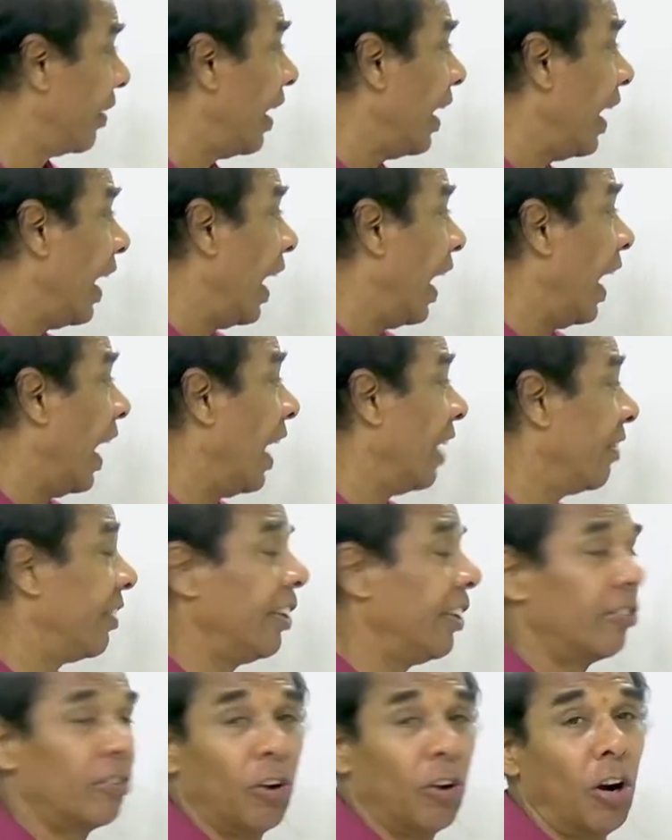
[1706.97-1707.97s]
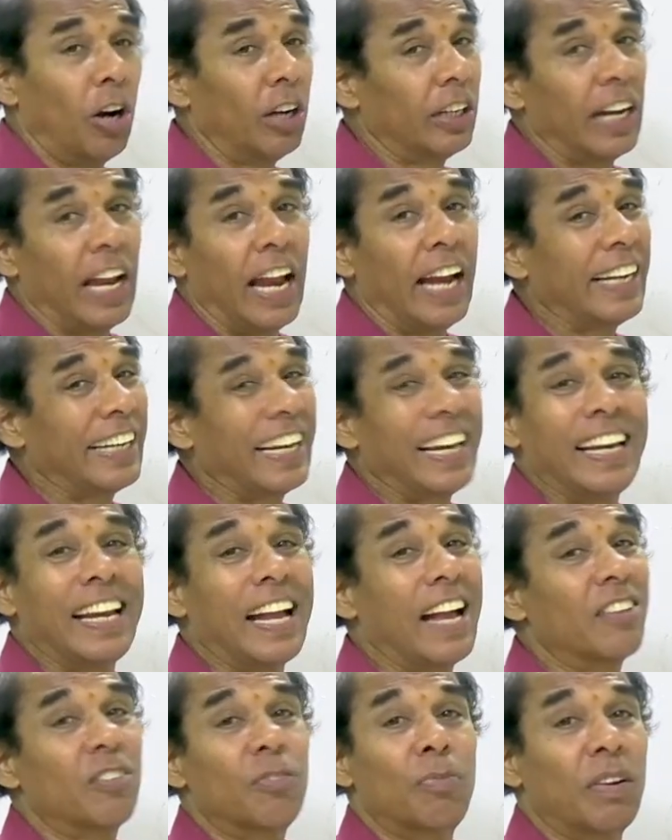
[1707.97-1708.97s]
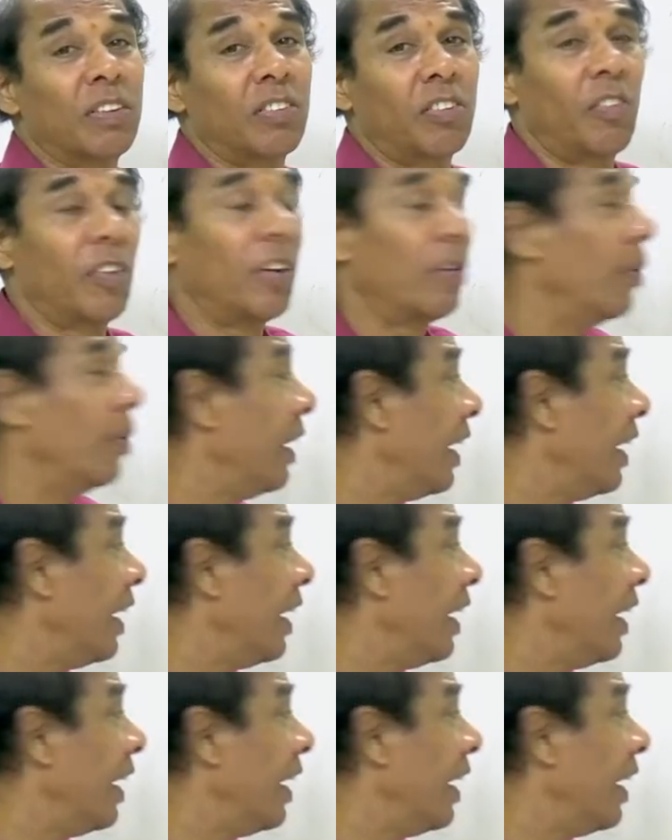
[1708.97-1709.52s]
has is not acting as special verb.